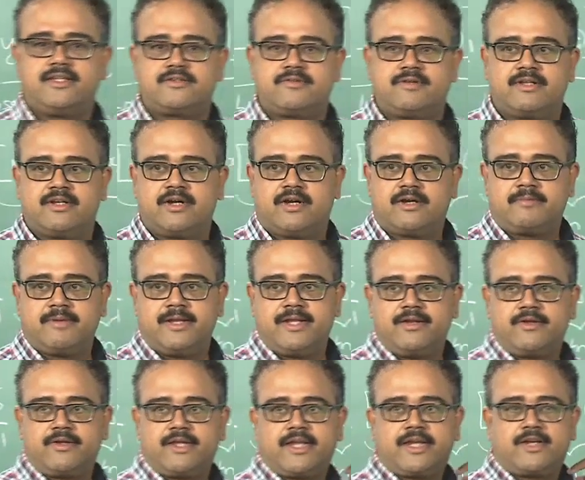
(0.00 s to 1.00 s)
So we will not be
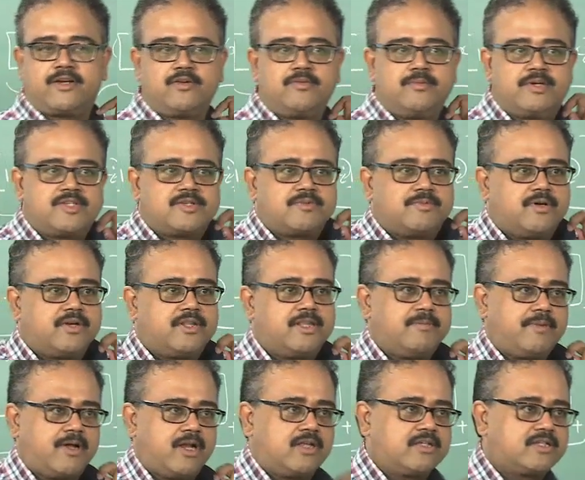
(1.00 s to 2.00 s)
looking too much about the
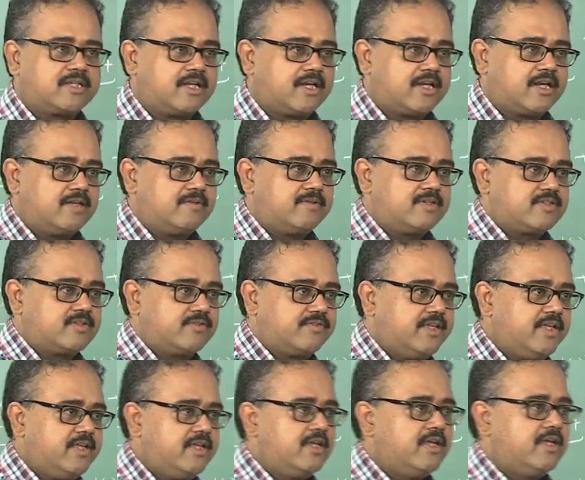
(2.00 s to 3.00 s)
biological relevance of
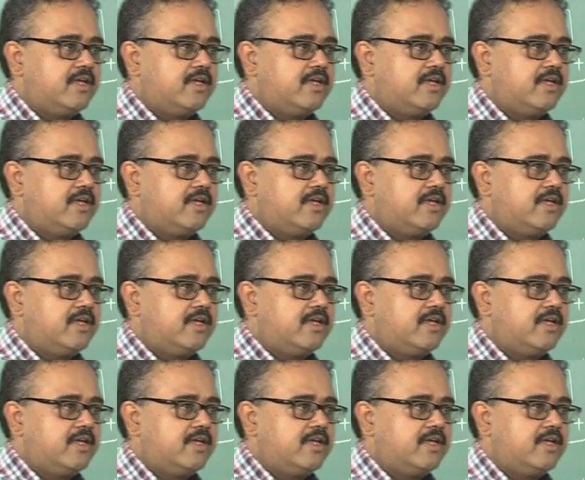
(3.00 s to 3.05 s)
the